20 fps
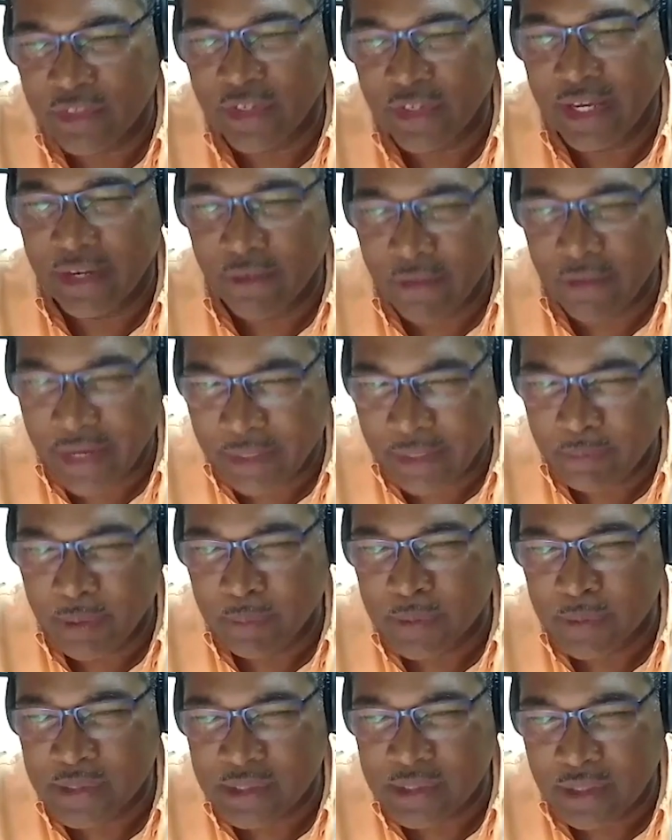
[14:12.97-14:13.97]
You had a Red
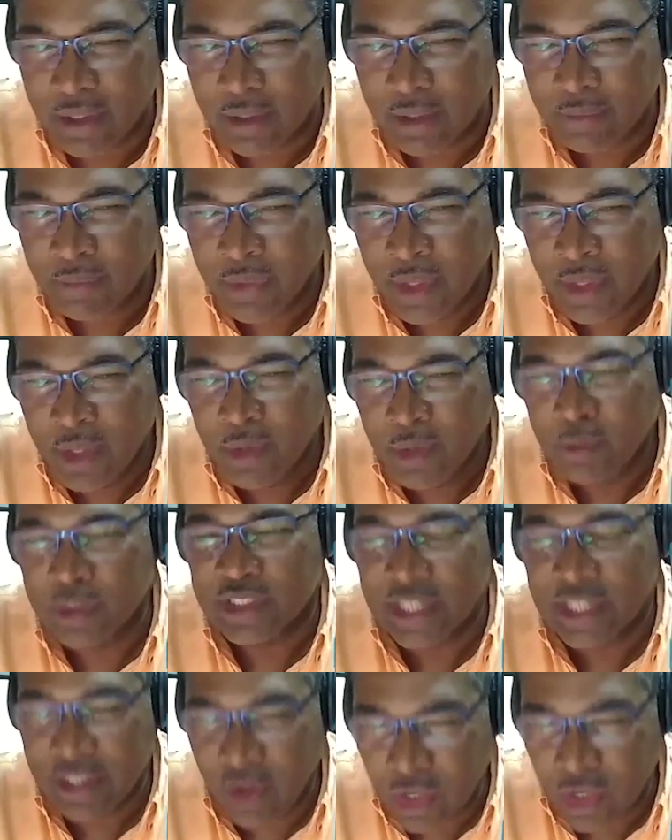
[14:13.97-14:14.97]
People's Club,
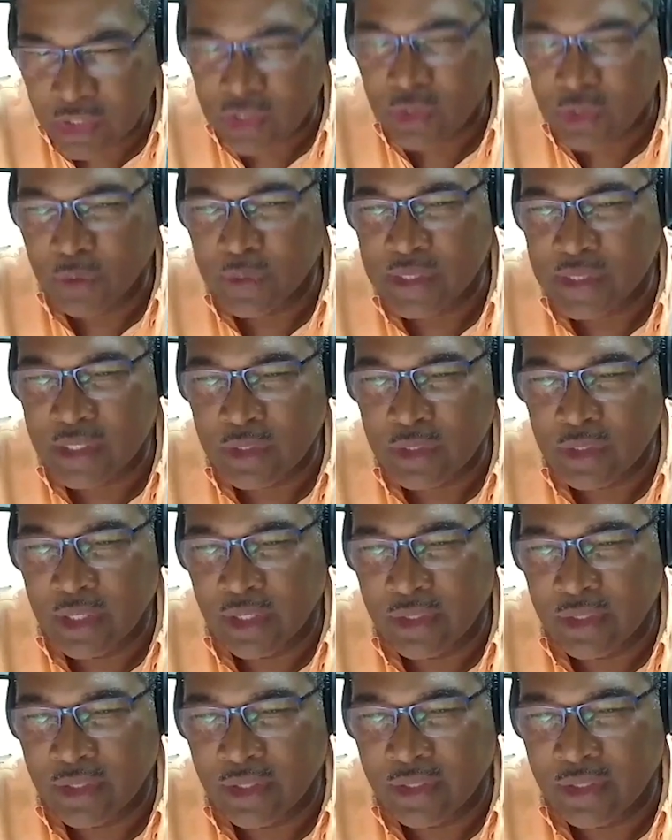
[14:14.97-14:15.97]
which also was
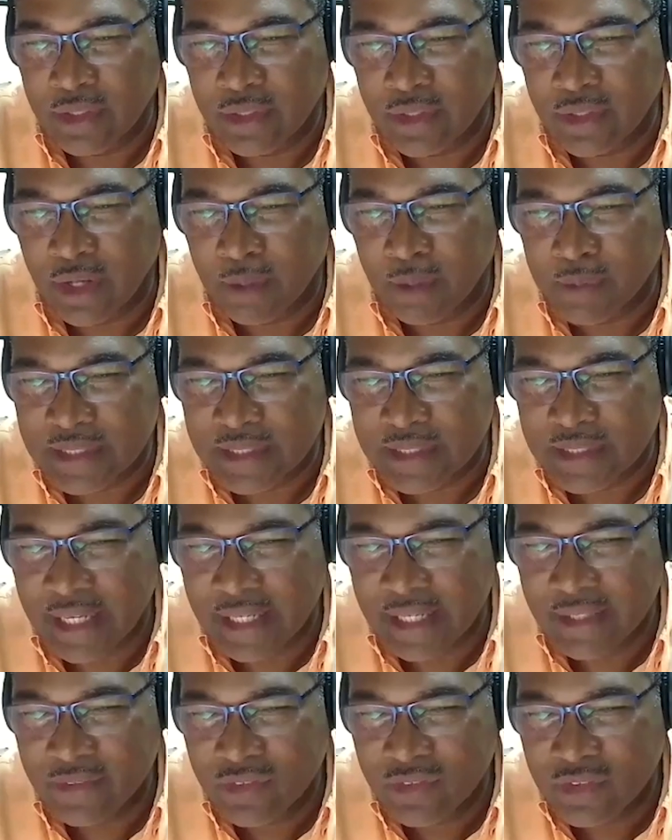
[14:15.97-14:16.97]
on Thomas
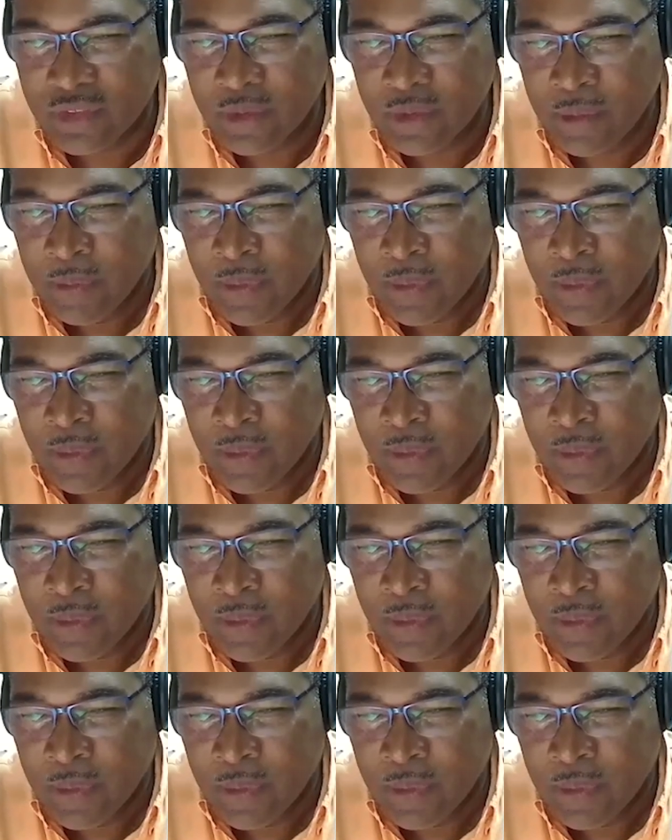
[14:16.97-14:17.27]
Lands.